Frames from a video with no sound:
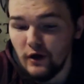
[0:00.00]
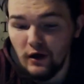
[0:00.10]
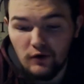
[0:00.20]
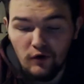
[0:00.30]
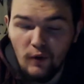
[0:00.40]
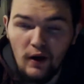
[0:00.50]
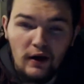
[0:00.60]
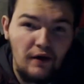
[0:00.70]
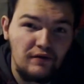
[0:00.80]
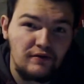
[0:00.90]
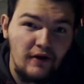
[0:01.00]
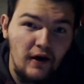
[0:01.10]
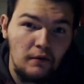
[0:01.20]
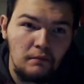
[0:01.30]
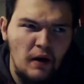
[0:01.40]
I don't know why every
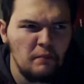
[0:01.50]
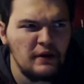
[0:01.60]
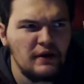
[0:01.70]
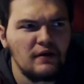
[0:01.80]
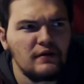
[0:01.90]
time I begin the